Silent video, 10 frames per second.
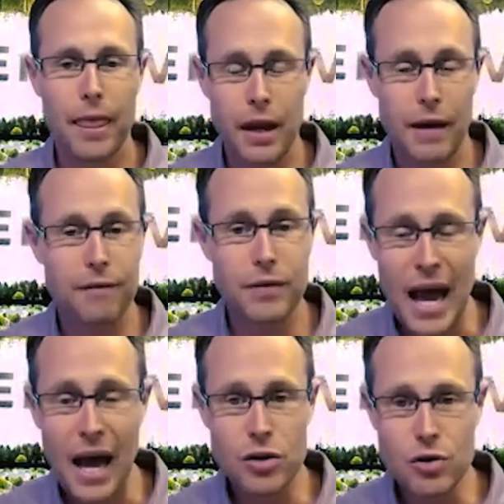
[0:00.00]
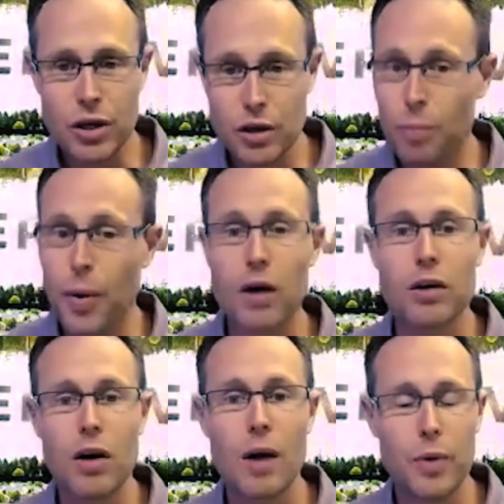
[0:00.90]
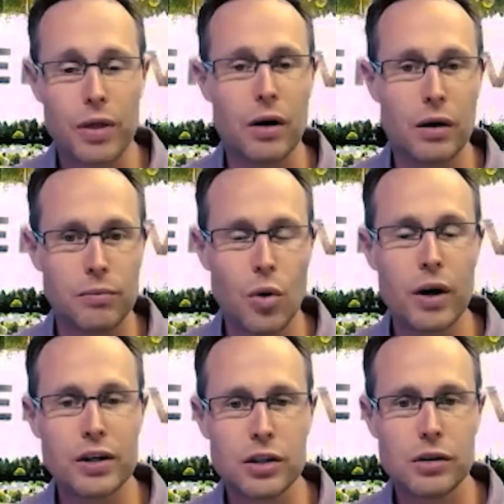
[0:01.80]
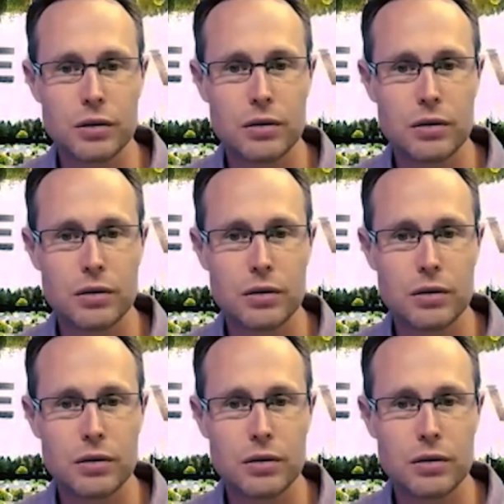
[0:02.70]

If now you can go partner up with a mortgage